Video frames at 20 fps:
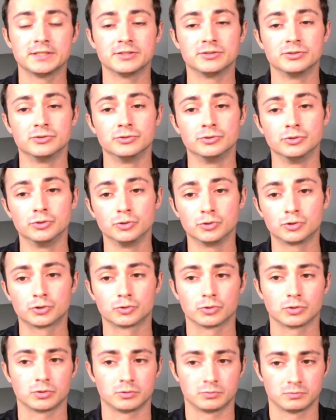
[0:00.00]
is
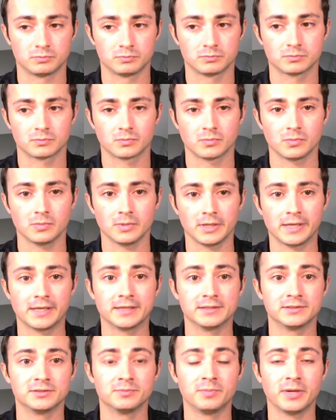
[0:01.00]
neutral,
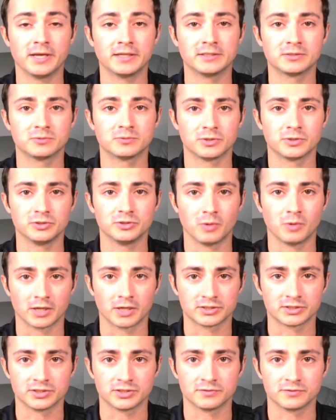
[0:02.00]
and depending when you
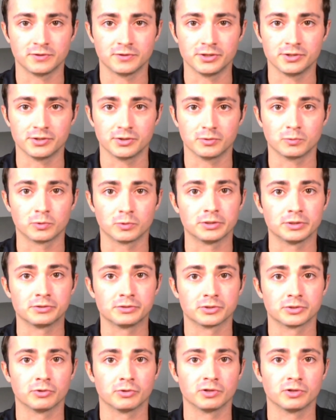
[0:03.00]
watch this video, we're
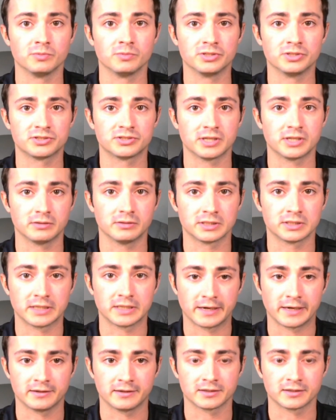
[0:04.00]
either going to be selling an
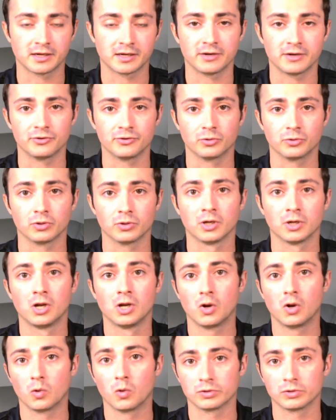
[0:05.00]
iron condor
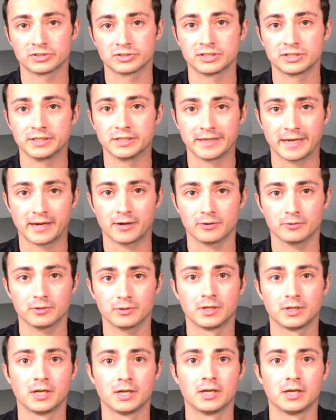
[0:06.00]
or sitting out
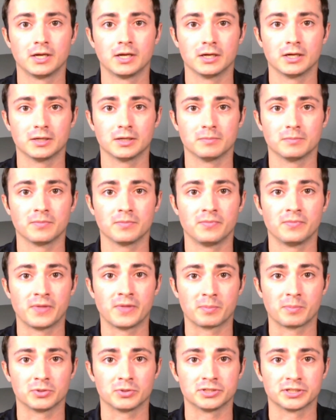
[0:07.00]

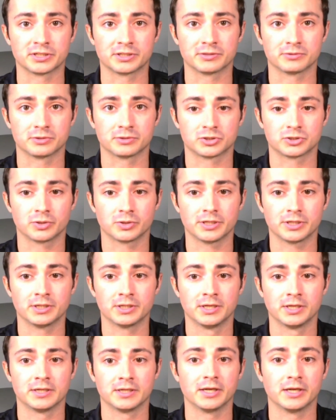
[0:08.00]
that particular trade.
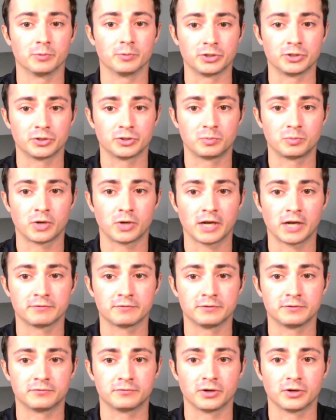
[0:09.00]
Now, we could
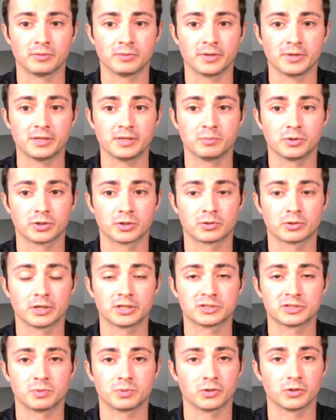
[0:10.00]
profit from a put
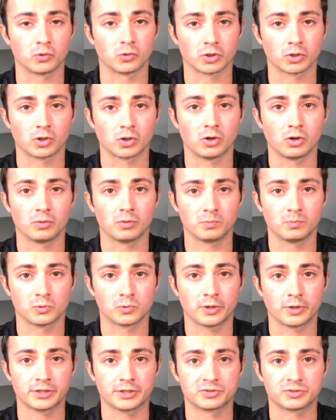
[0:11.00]
credit spread or a call
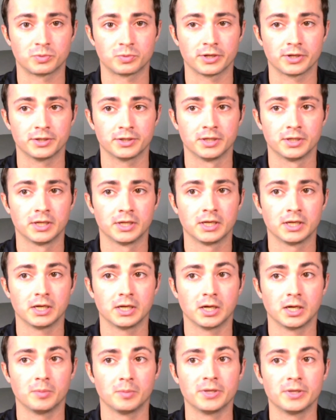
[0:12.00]
credit spread
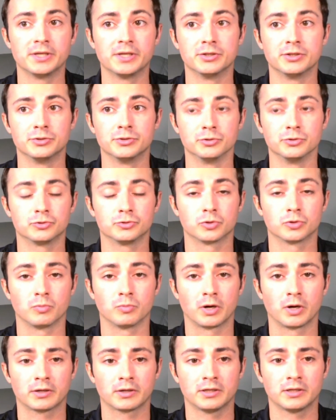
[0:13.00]
in a neutral
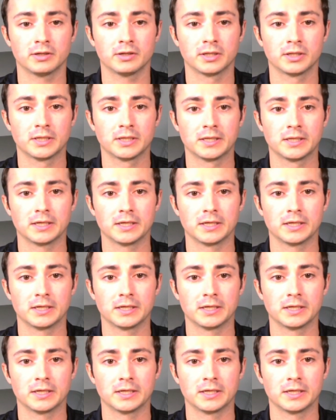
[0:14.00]
market.